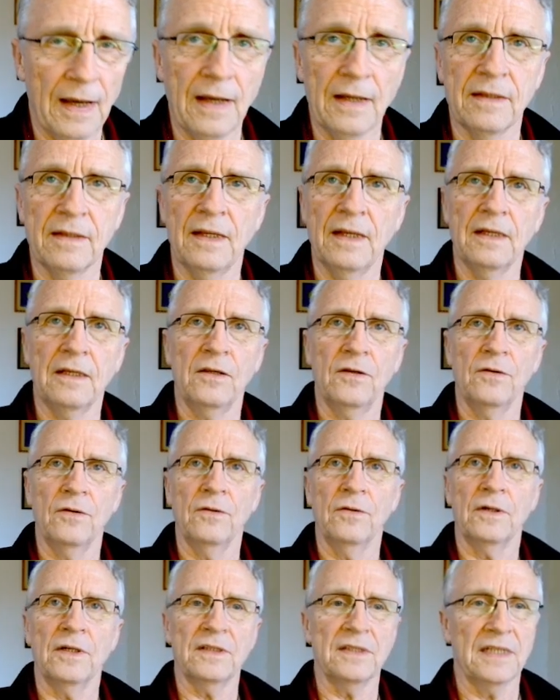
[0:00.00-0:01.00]
I think
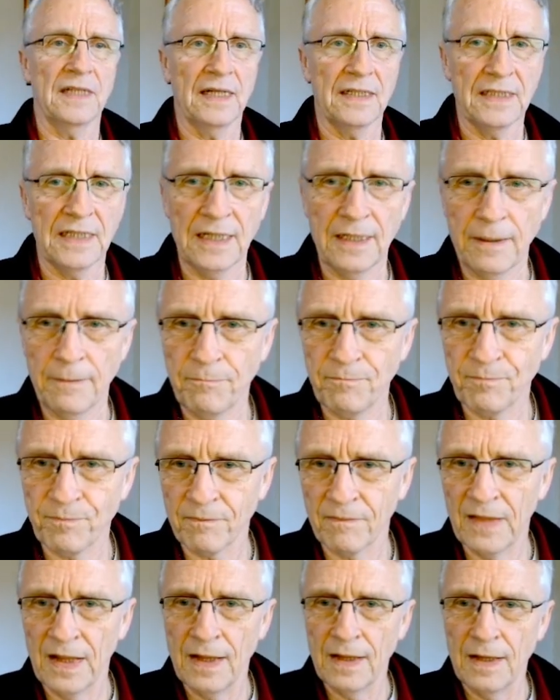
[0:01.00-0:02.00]
you got the idea.
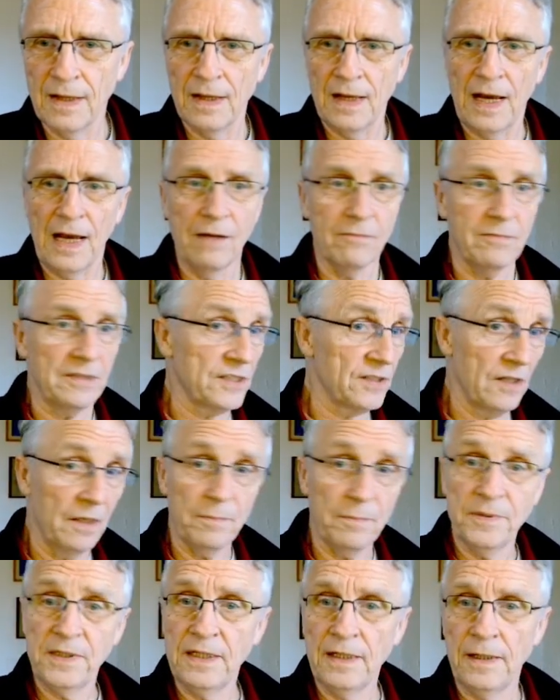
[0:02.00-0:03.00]
I will
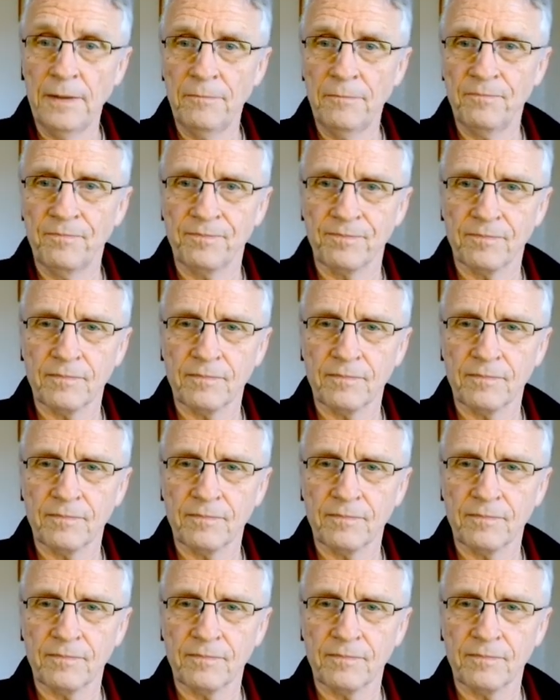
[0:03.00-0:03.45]
stop here.